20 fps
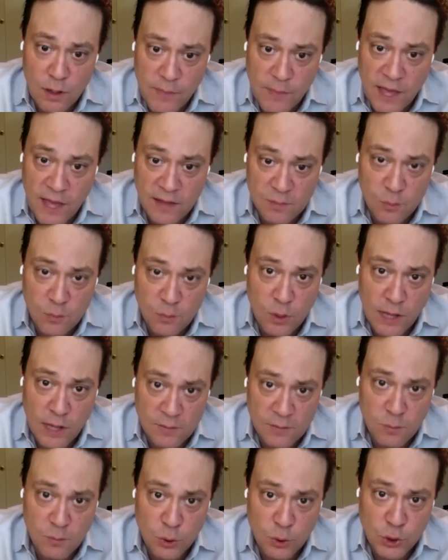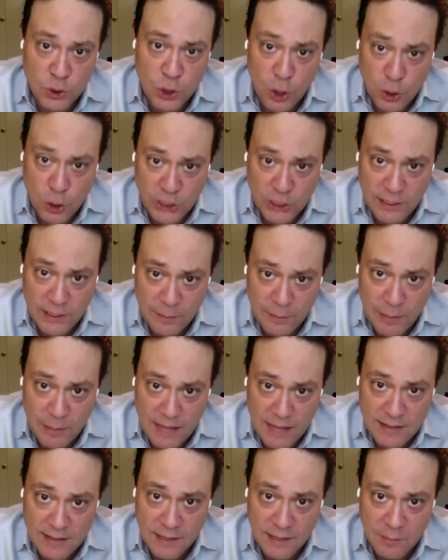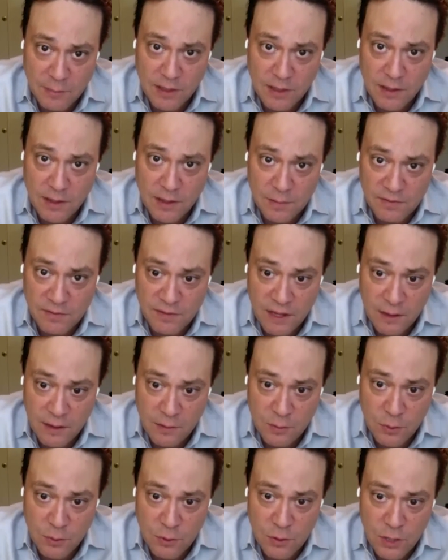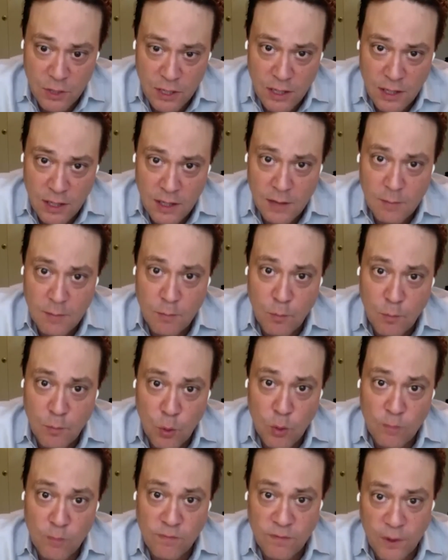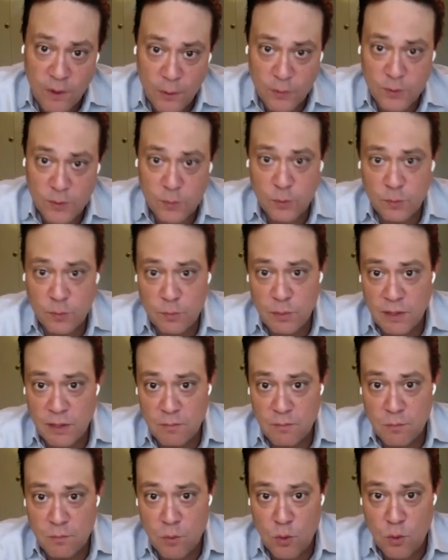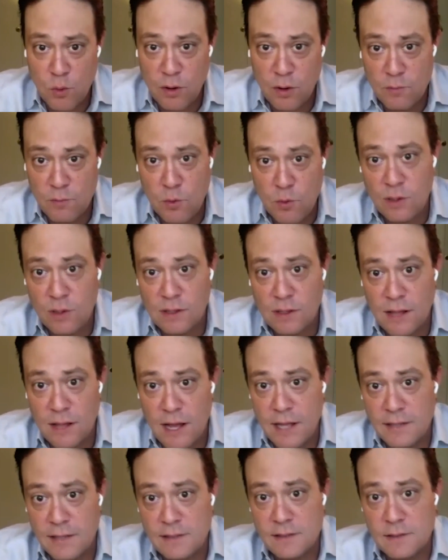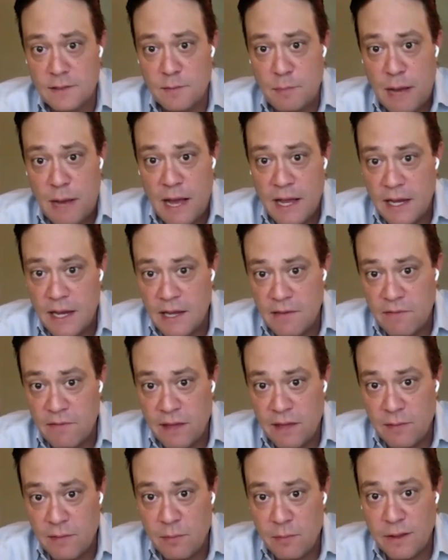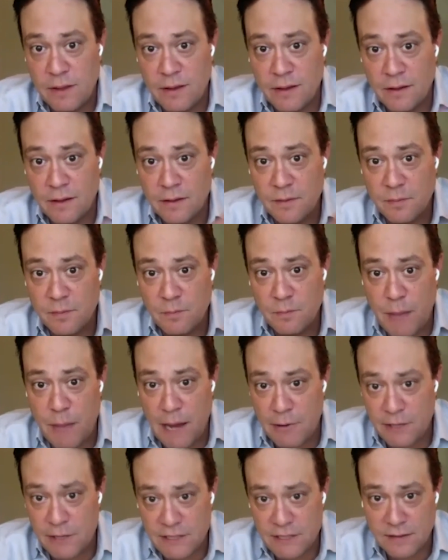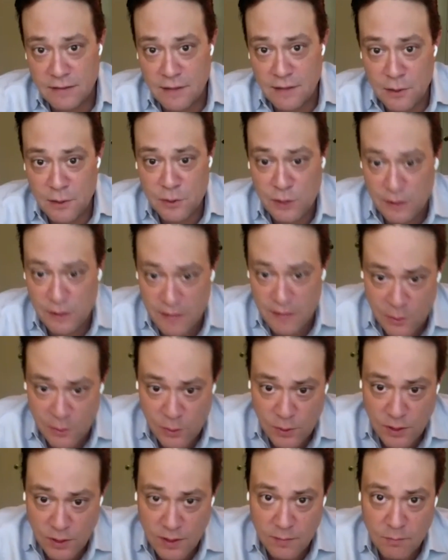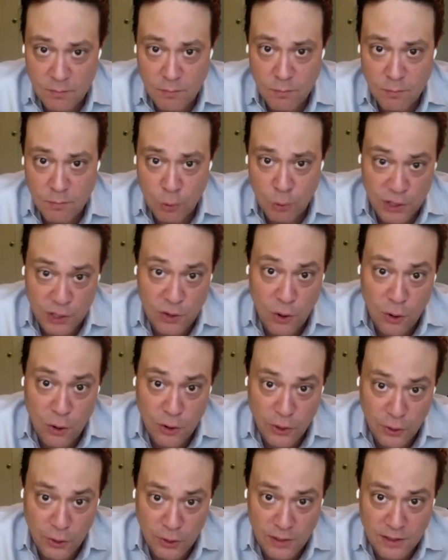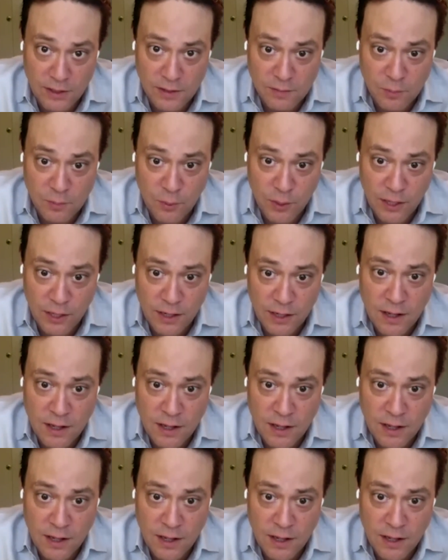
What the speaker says: as more charging capacity becomes available, more folks would be more and more inclined to buy an EV because battery technology is actually pretty darn good at this point.